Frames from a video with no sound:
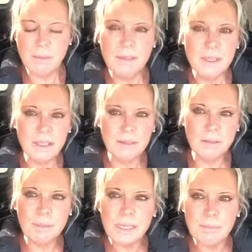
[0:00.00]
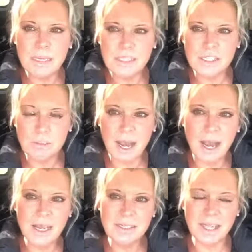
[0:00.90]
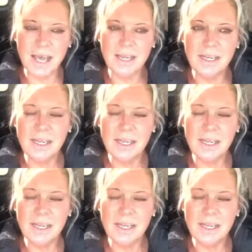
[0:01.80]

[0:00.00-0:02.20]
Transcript: But the bigger message behind that